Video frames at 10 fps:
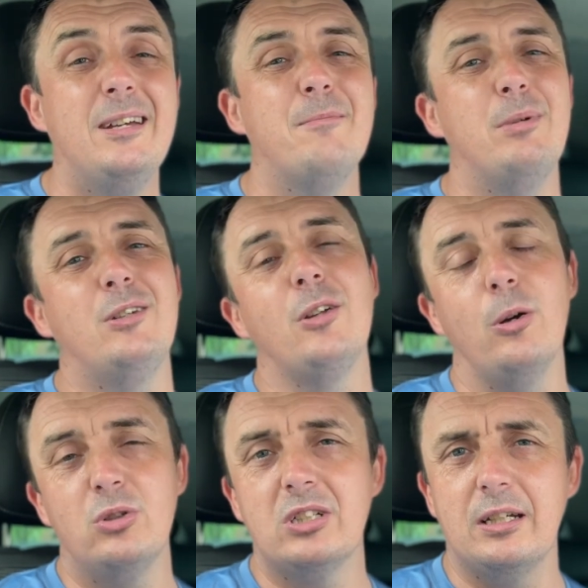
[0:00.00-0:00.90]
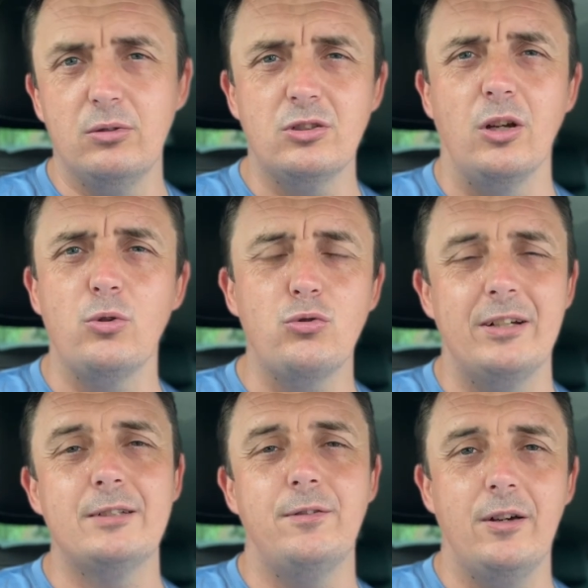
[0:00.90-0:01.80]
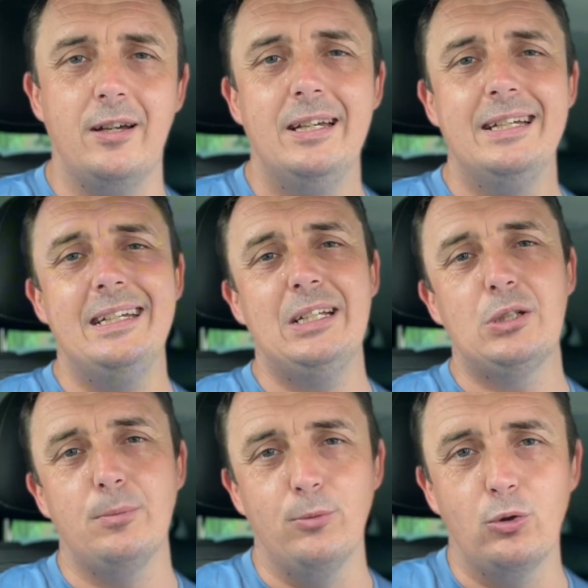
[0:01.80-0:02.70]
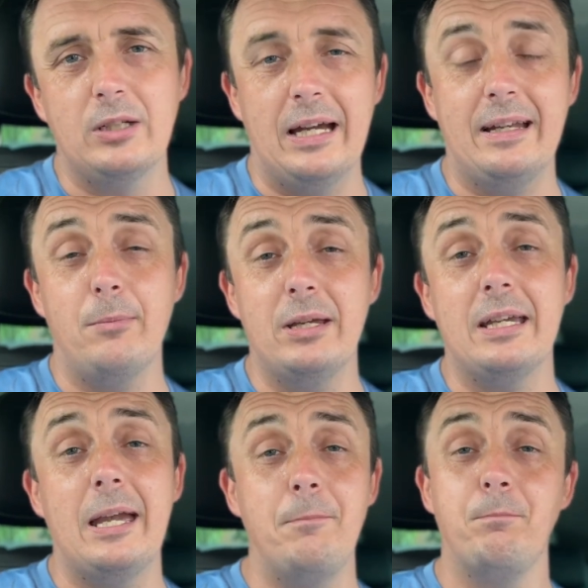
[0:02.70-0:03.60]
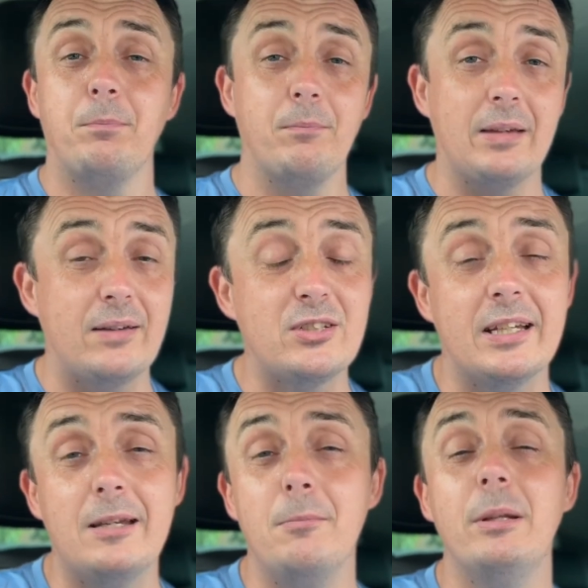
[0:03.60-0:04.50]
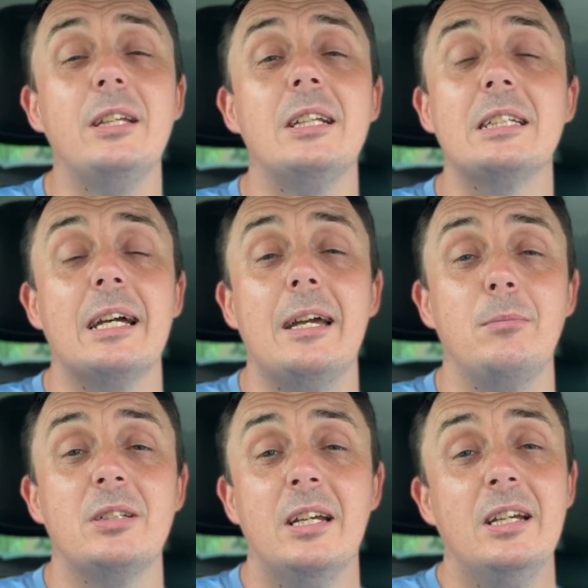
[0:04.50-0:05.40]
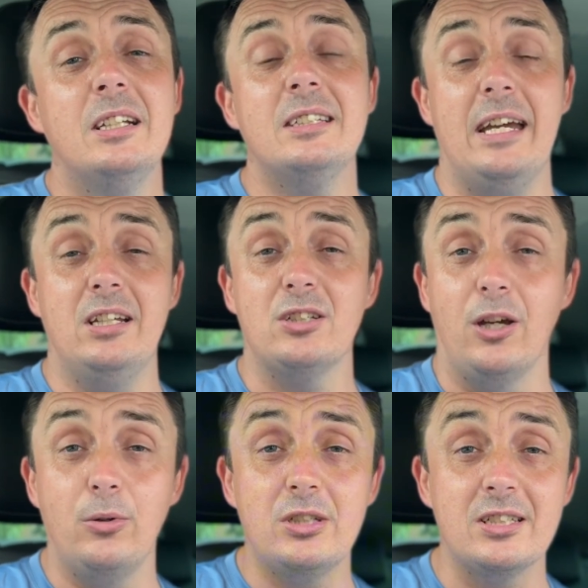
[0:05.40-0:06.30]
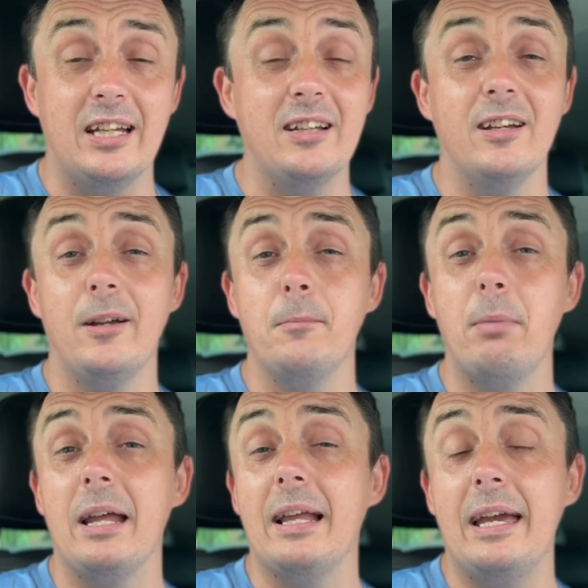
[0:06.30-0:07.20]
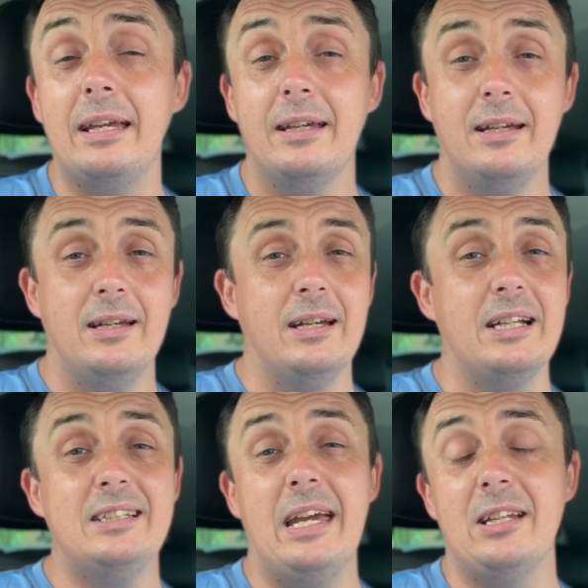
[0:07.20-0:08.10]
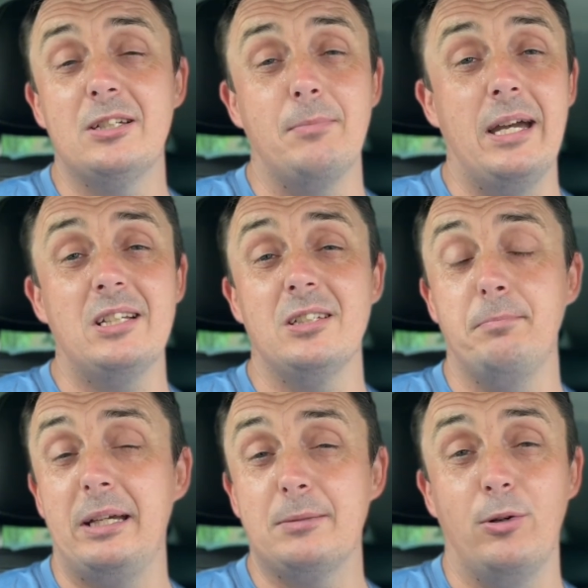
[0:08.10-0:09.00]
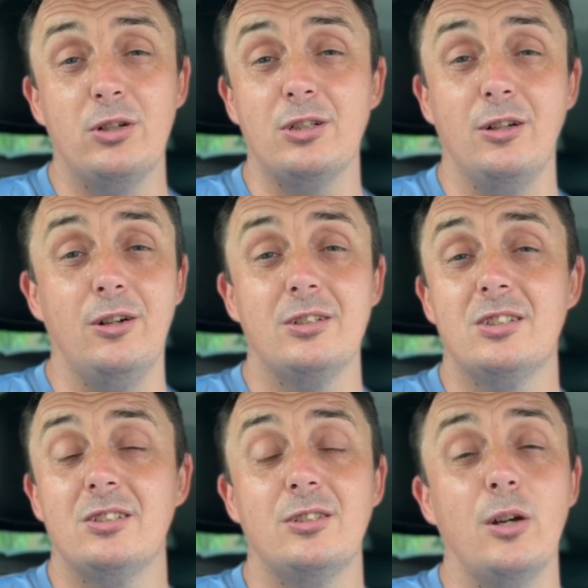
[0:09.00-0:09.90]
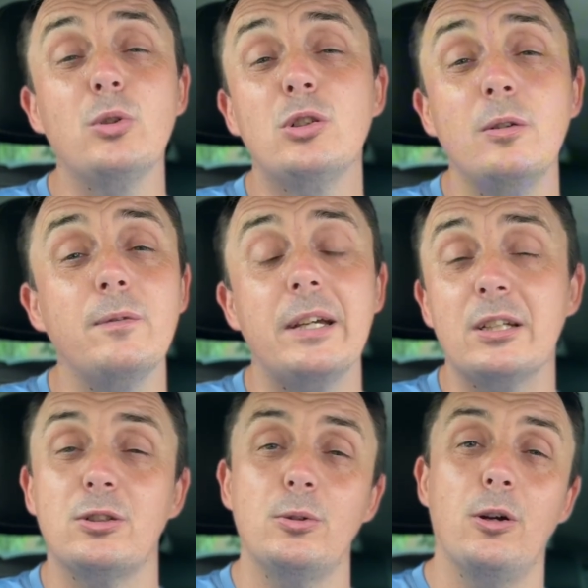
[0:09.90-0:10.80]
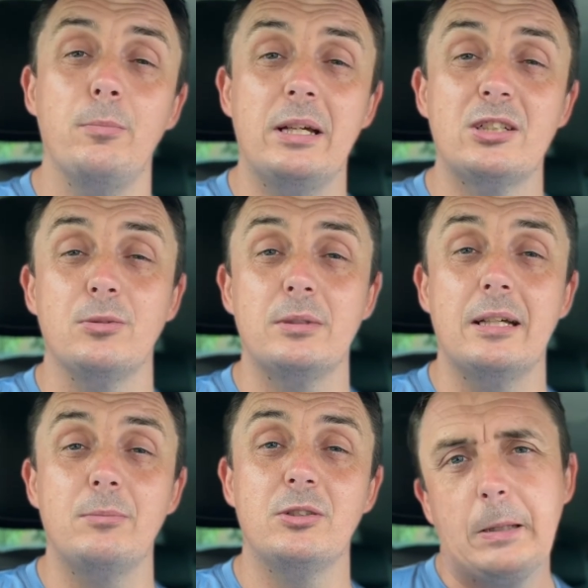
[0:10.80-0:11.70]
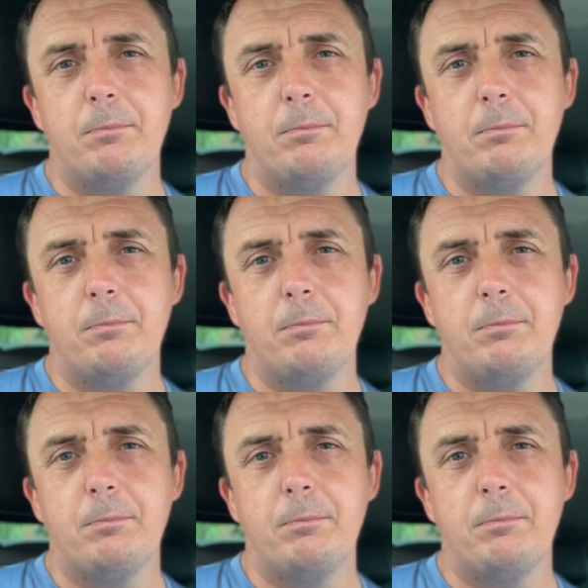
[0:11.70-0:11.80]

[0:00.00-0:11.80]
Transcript: but those skills don't transfer into a more dynamic game. I've said it a million times. Tennis coaching is like learning ballet. A tennis match is mixed martial arts. Those two things do not mix sometimes.